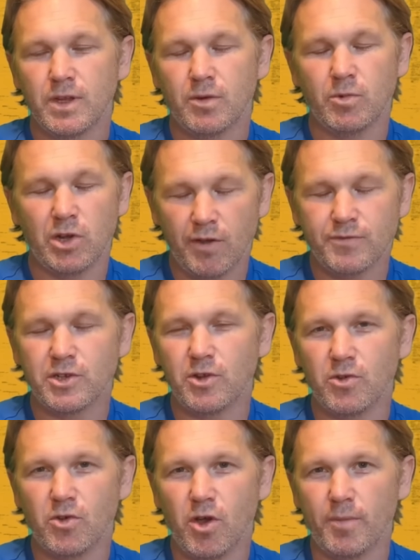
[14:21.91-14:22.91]
I'd love to know
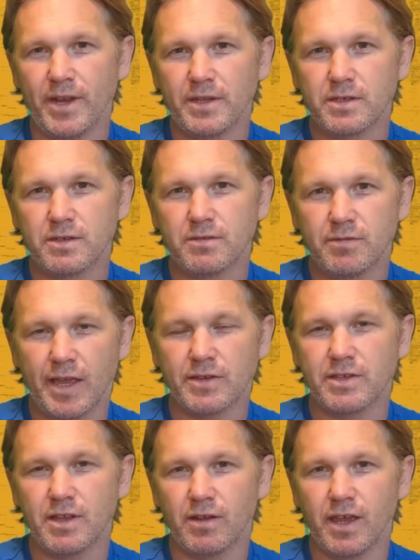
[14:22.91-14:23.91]
your comments. Get
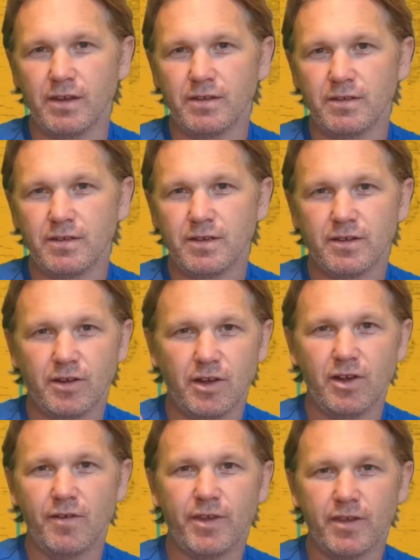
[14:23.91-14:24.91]
stuck in.
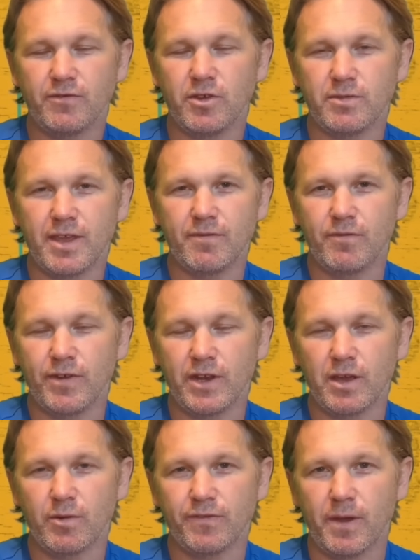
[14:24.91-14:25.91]
Love it if you'd give the
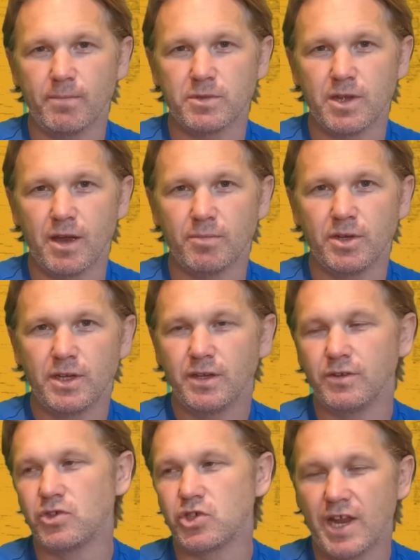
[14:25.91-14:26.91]
video a thumbs up
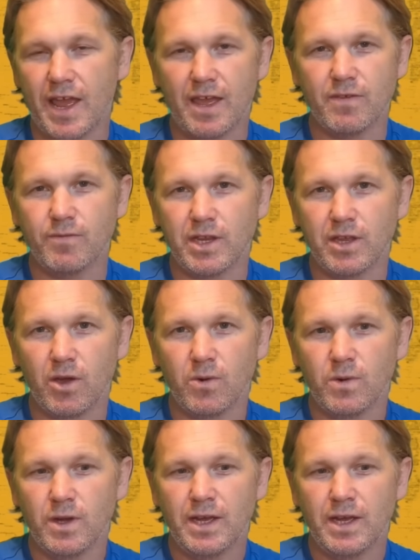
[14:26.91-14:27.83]
and share the video.